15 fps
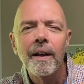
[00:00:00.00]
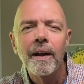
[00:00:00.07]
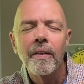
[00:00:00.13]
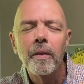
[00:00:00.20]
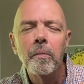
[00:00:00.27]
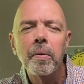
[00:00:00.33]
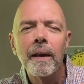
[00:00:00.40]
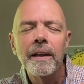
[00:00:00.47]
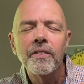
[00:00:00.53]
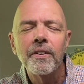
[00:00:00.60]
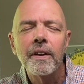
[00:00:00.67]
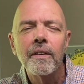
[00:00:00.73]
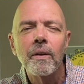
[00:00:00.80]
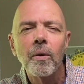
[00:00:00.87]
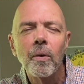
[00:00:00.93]
the
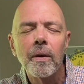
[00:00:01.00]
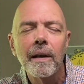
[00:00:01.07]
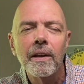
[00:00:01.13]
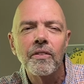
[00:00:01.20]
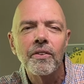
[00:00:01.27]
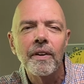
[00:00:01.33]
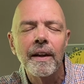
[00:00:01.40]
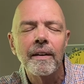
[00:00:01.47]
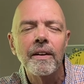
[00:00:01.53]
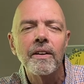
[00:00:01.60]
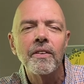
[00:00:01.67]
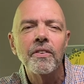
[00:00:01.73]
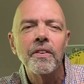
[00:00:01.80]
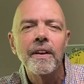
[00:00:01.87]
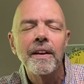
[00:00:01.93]
blessing the Lord has sent
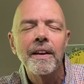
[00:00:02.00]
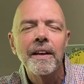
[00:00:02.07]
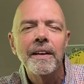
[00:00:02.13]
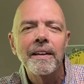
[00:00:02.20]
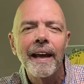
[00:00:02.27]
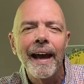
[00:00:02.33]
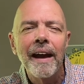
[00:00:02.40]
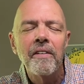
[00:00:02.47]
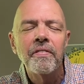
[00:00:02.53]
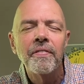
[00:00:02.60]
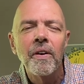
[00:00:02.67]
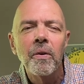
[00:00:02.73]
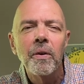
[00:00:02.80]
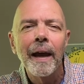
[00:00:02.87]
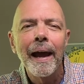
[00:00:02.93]
us, to have
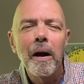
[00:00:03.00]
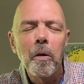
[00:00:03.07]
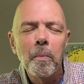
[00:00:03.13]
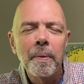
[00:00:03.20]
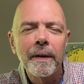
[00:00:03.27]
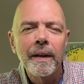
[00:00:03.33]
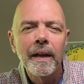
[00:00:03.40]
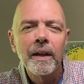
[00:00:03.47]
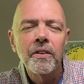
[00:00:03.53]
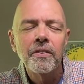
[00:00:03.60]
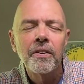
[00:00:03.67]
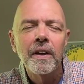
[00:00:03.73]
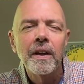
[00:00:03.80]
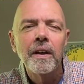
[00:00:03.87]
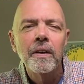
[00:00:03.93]
folk helping us
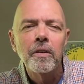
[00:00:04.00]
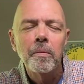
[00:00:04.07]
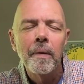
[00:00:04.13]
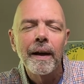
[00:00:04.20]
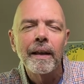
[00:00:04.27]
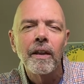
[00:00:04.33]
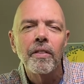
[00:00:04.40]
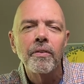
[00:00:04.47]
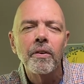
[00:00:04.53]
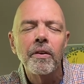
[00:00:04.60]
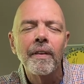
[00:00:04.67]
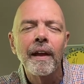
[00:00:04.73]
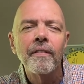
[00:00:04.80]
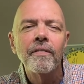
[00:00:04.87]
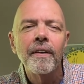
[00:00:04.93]
to make it through
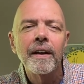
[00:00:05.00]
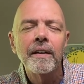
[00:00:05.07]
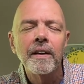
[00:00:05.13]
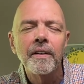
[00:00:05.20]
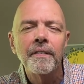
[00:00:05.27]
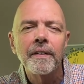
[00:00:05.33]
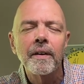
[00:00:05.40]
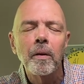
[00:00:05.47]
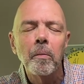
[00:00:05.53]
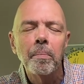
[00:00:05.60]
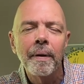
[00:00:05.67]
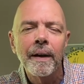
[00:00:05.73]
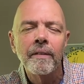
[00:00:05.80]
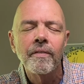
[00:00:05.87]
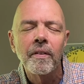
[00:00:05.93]
that very difficult,
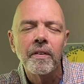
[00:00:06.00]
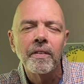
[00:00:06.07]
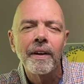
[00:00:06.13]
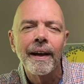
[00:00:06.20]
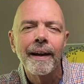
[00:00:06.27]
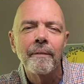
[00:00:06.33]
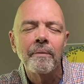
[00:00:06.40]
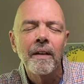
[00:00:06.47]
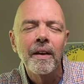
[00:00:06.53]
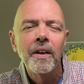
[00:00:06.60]
painful time.